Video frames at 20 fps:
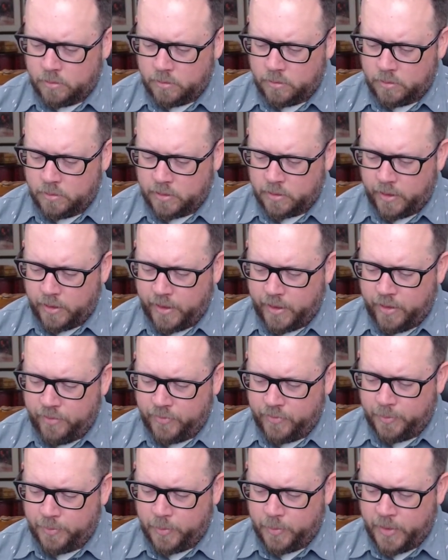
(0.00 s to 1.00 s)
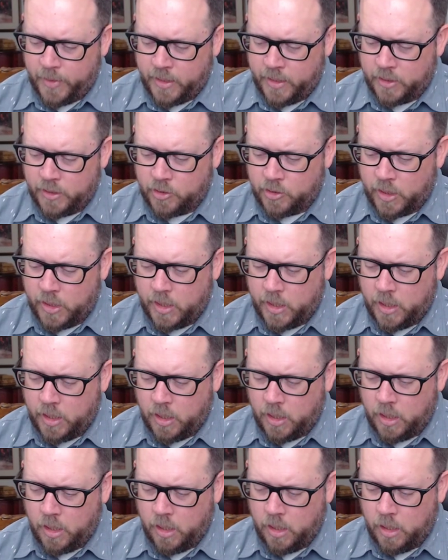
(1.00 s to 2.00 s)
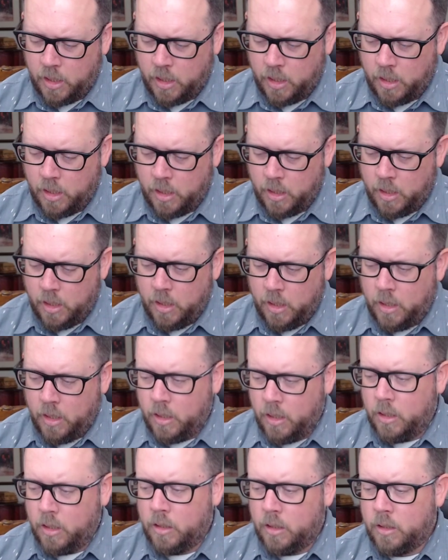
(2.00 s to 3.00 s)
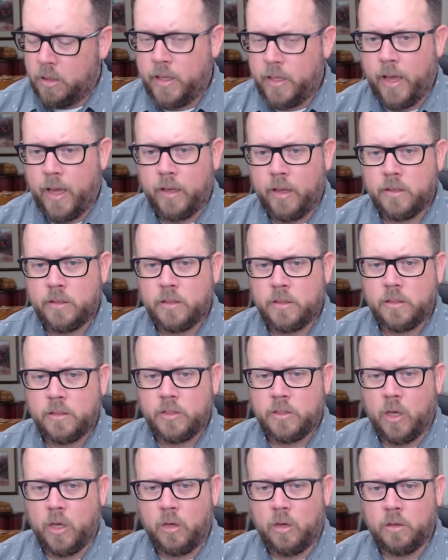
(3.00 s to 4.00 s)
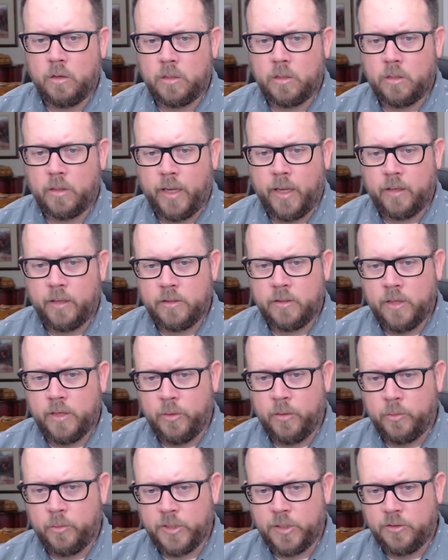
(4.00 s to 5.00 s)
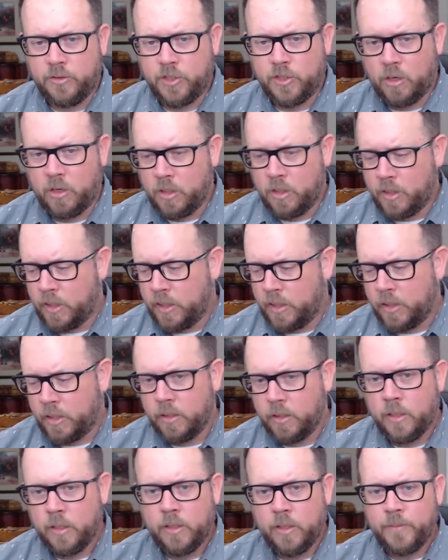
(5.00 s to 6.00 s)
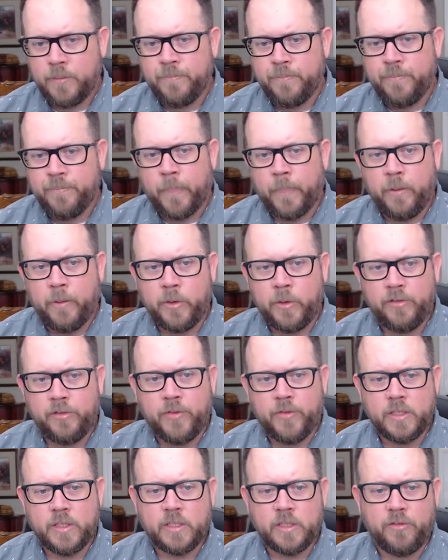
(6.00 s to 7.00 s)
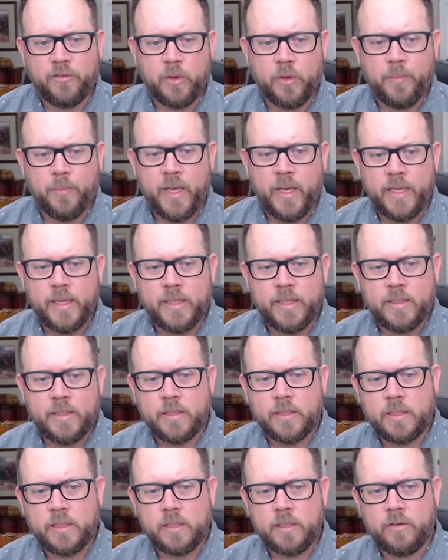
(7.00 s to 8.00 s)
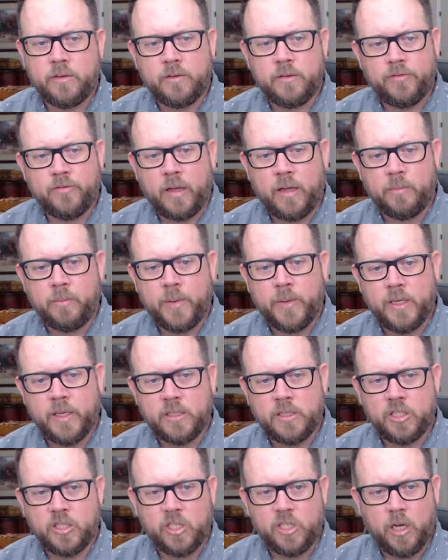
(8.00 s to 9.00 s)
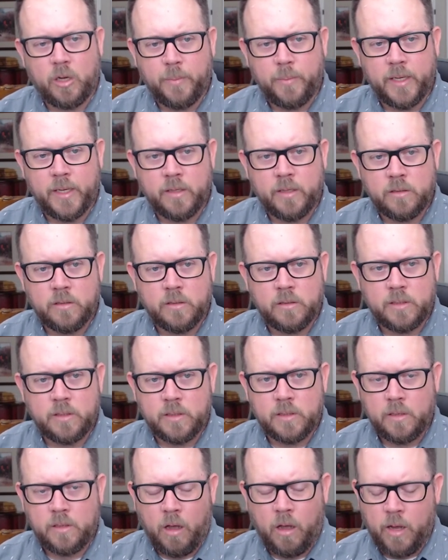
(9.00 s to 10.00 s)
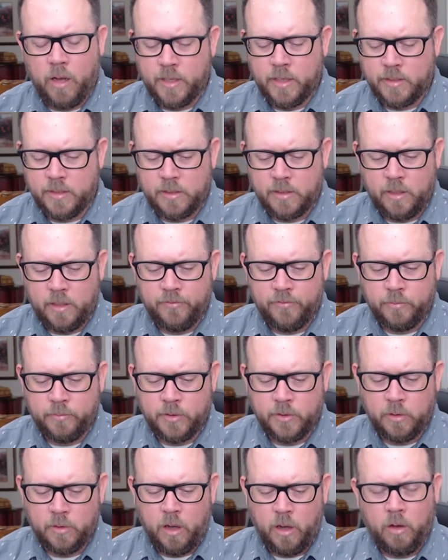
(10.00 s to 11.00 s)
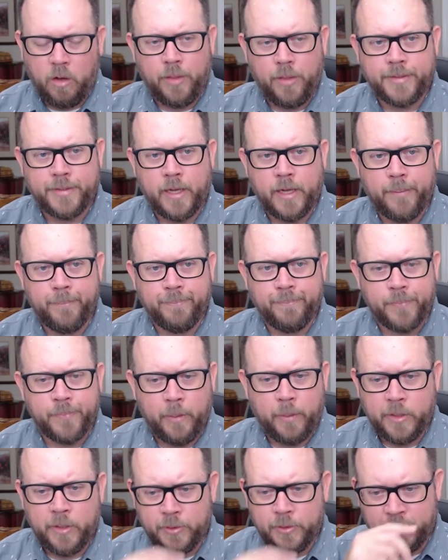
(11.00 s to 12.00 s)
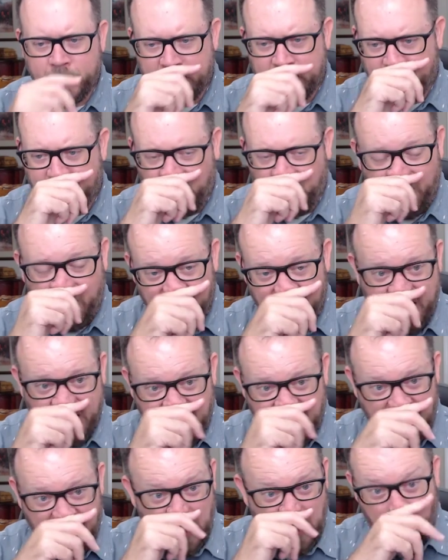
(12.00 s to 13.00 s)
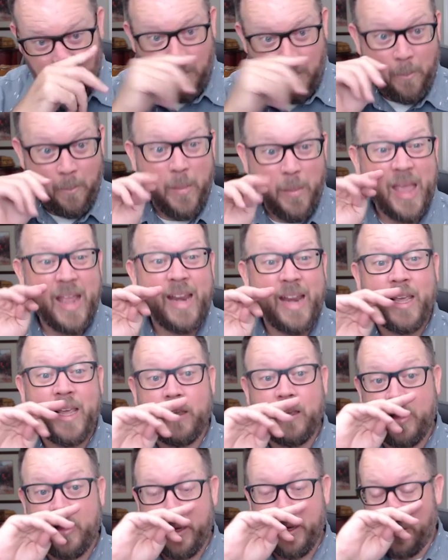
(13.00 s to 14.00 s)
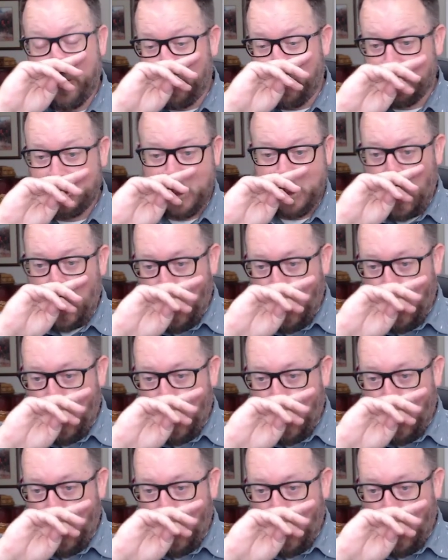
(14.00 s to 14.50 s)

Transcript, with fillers: Sorry, I can't flip the page right here. Yeah, so like you know, we do journaling. We do fun stuff with pens fountain pens, gel pens, all kinds of stuff. Do it all the time. I've been doing this for many years,